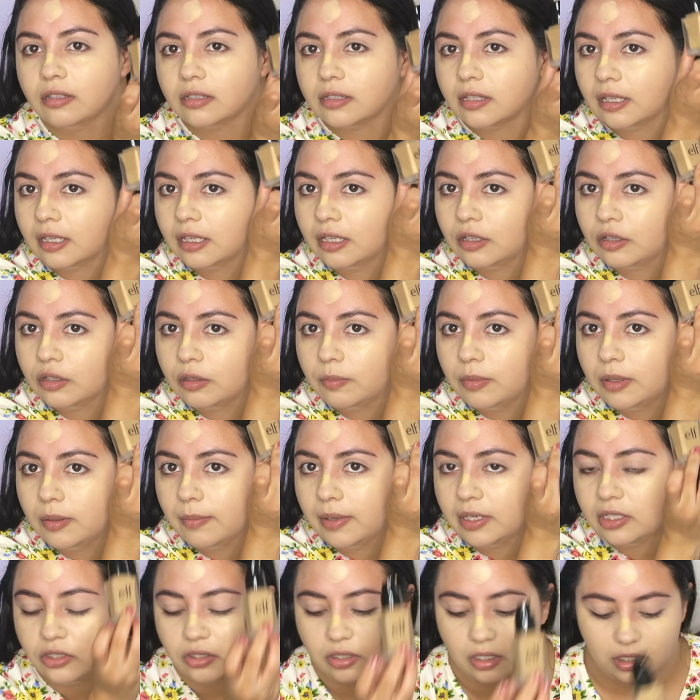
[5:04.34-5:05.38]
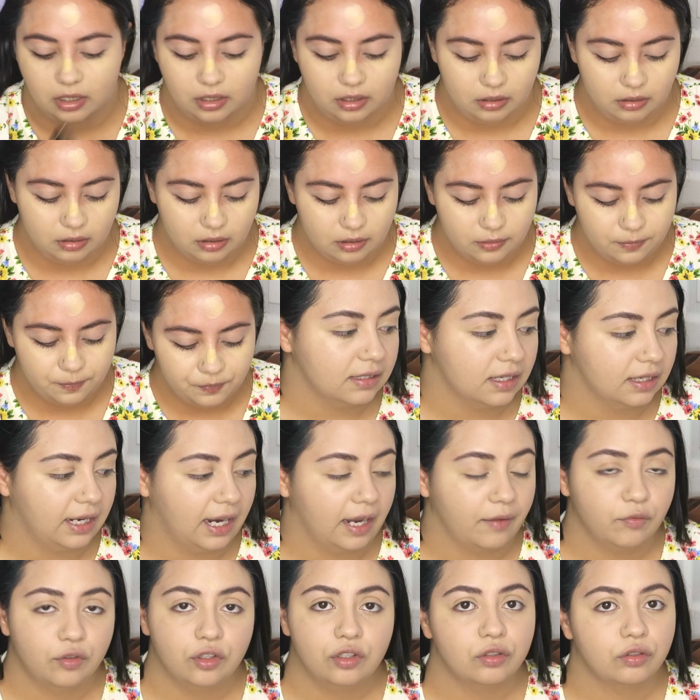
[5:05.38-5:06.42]
looks like it could be my shade, you know? It's like I
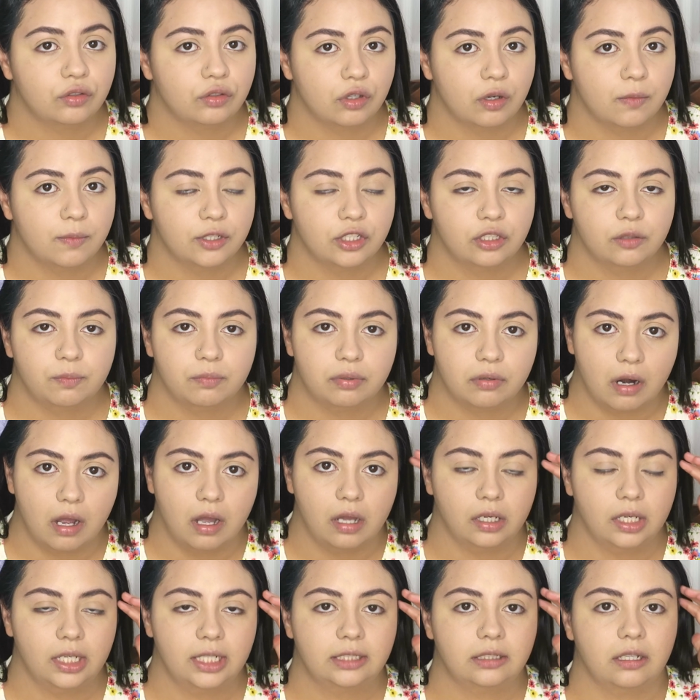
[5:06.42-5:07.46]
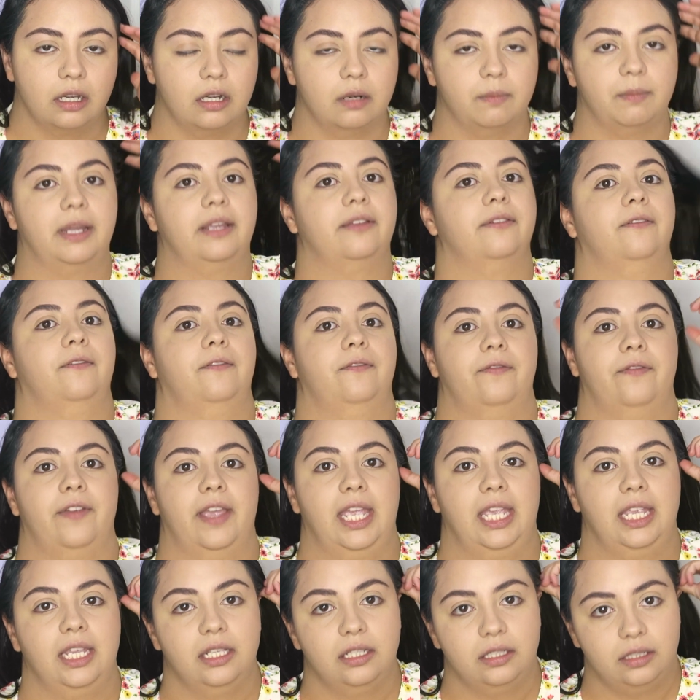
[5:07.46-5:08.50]
have to use so much product on my
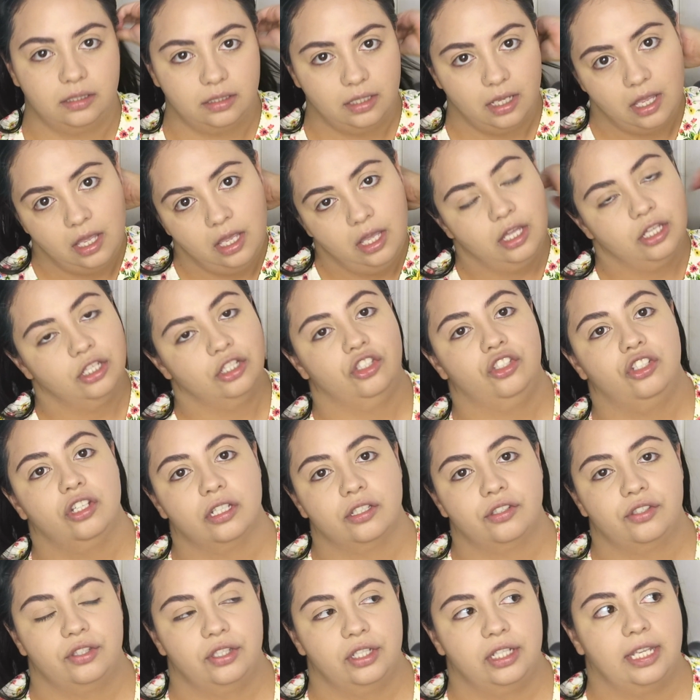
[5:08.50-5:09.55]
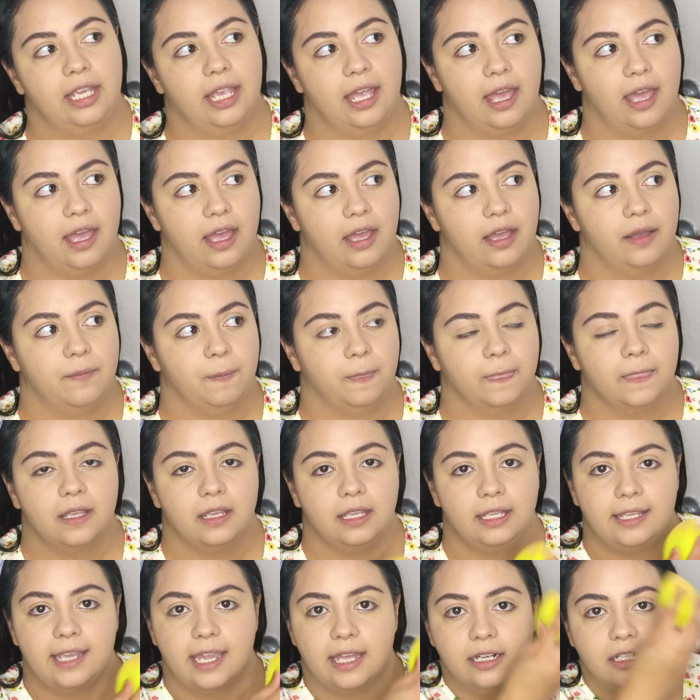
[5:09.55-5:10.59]
face just to get
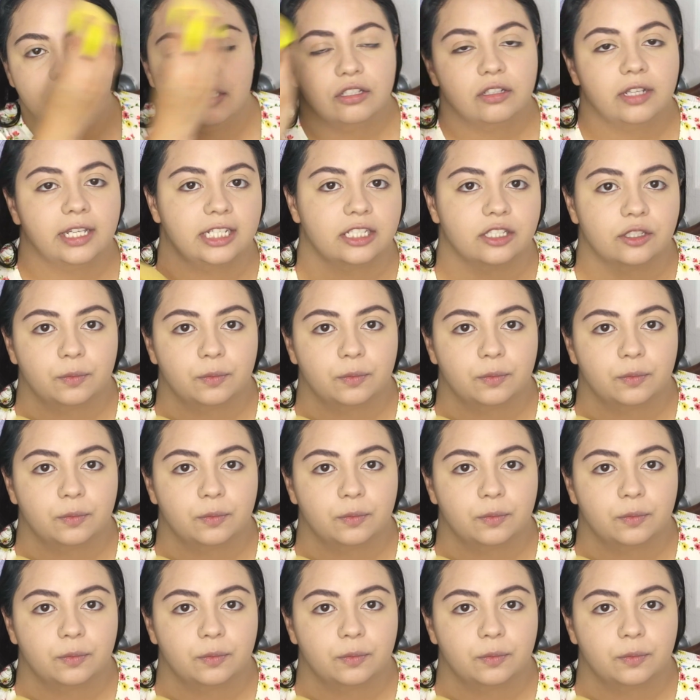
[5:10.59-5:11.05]
it to like